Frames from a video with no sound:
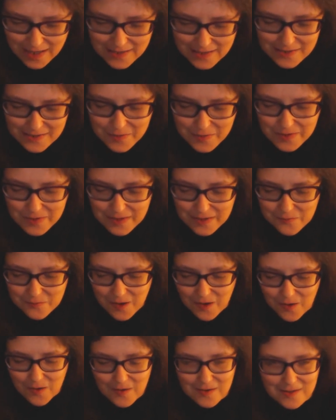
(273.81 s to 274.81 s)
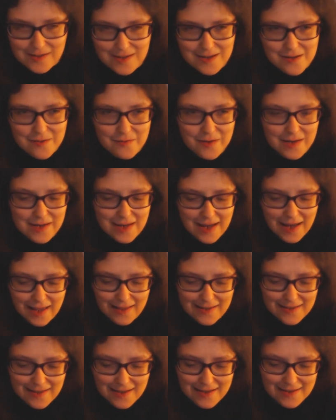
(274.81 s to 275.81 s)
And so then we got to
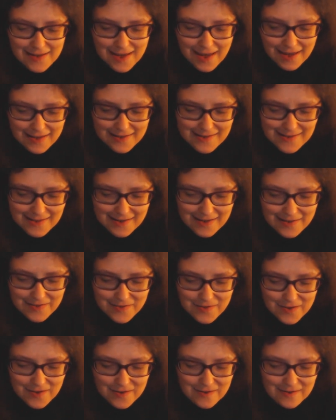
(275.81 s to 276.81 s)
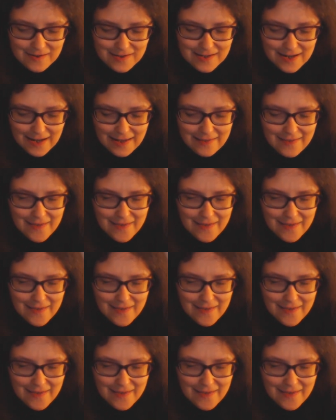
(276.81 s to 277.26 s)
Yaz and the Doctor,